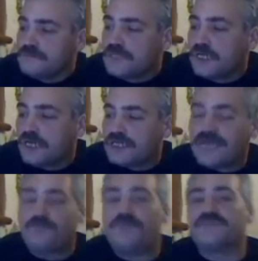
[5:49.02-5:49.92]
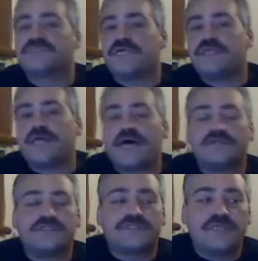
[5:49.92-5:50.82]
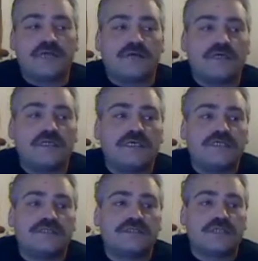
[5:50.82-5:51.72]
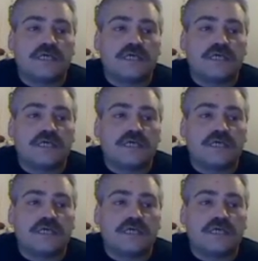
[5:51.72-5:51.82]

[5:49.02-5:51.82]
a lot of people say that Al Jezera is